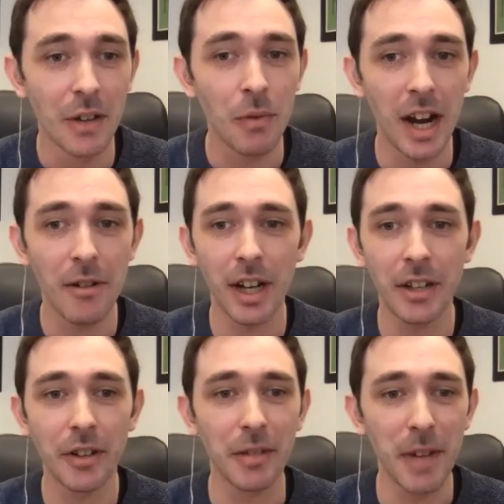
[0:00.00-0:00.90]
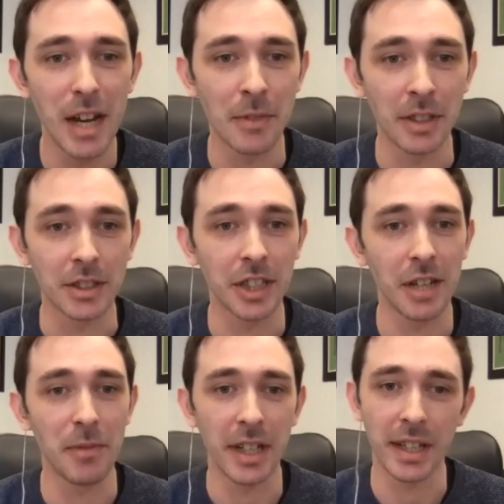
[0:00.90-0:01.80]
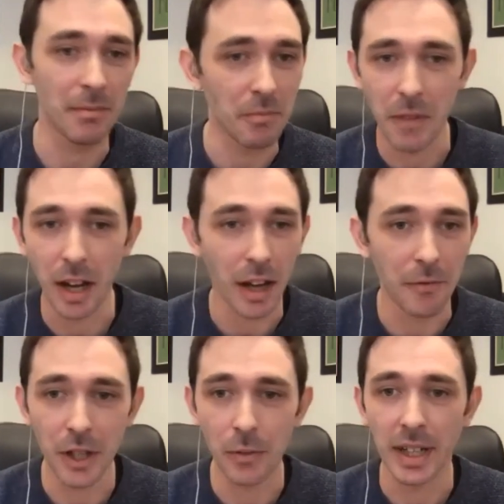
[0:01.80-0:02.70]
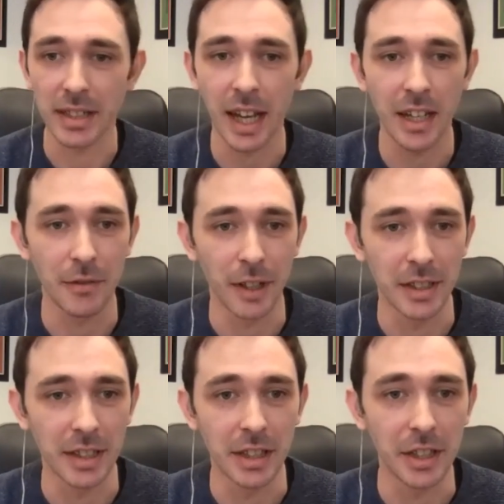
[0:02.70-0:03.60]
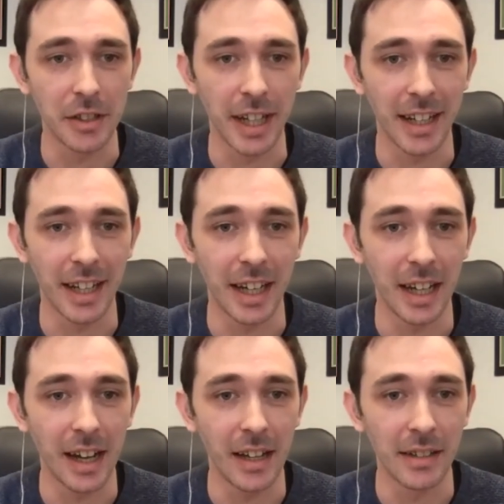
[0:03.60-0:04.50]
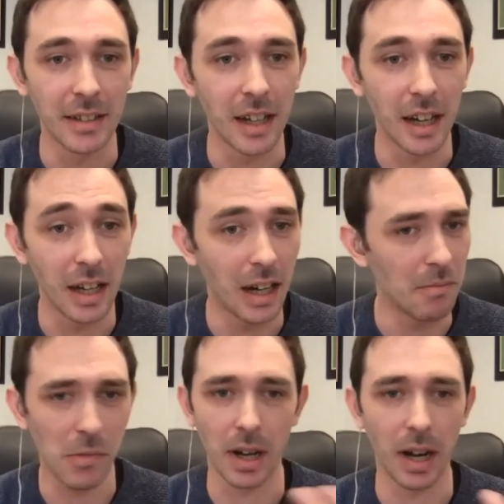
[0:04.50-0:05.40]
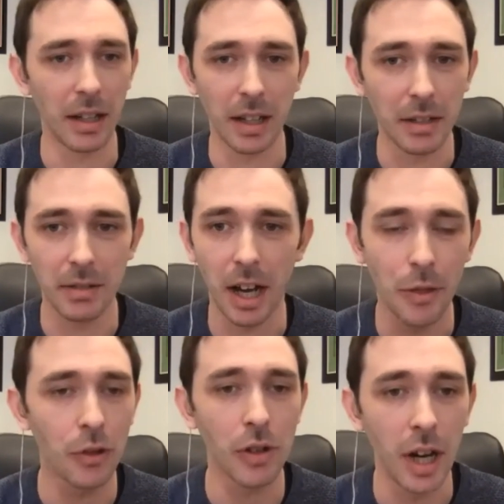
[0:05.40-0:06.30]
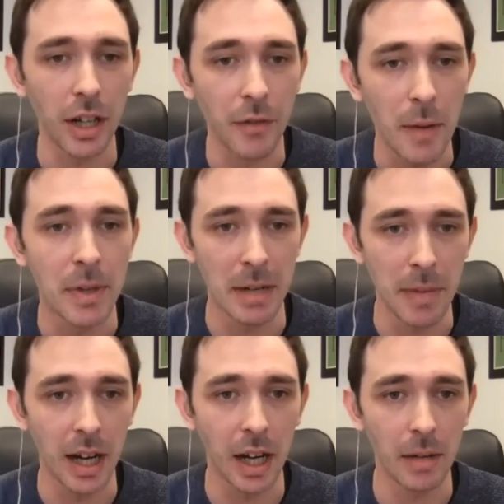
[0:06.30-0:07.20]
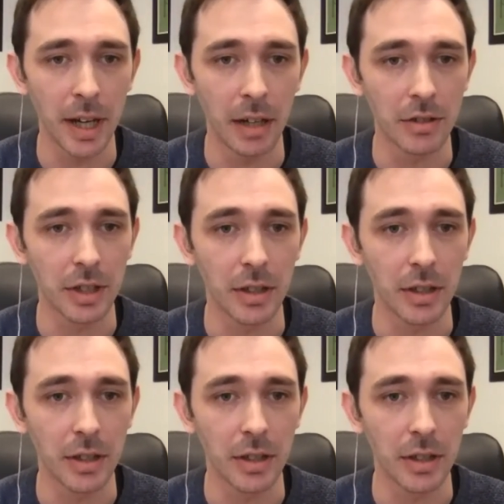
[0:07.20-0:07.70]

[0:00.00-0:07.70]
Where are you at the moment? Germany, a few weeks ahead of us in the UK here, and I thought kind of opening back up now. So